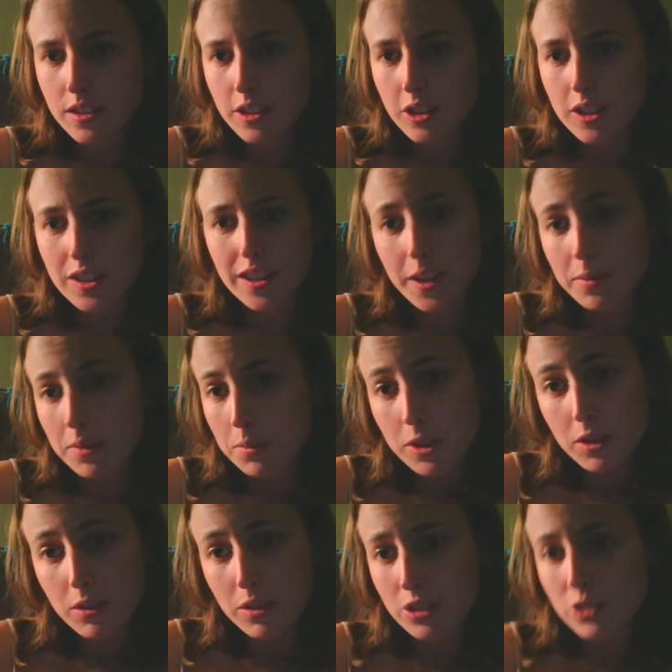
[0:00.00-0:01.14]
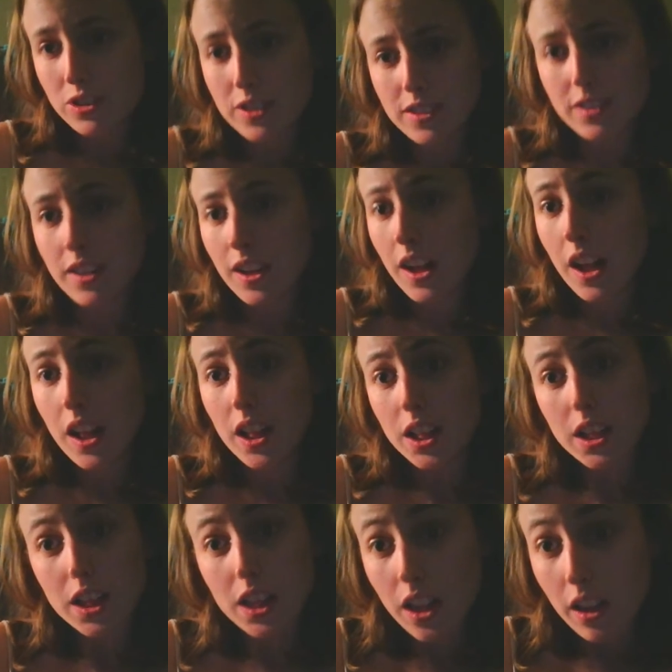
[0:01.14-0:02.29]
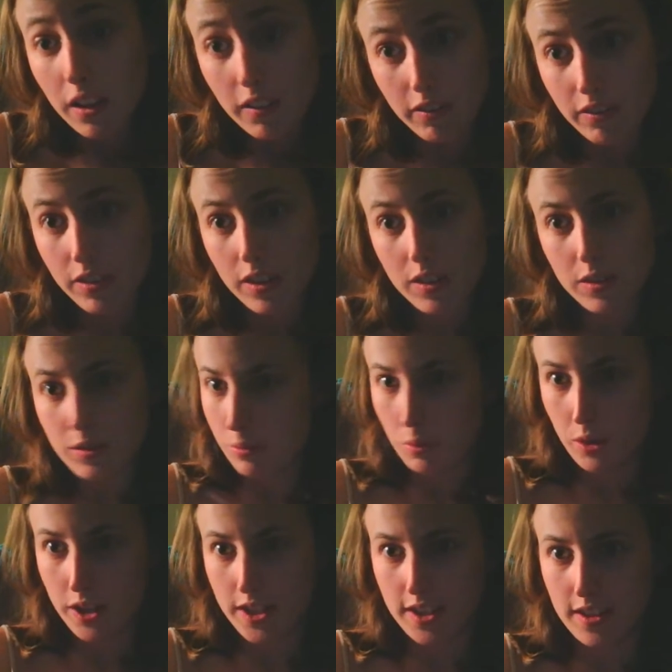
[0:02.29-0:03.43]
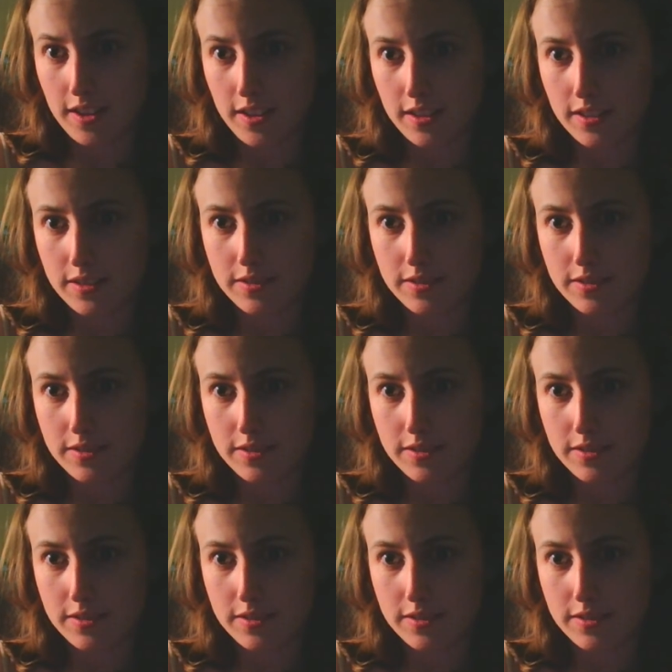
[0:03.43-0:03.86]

You claim to be Christian, love one another.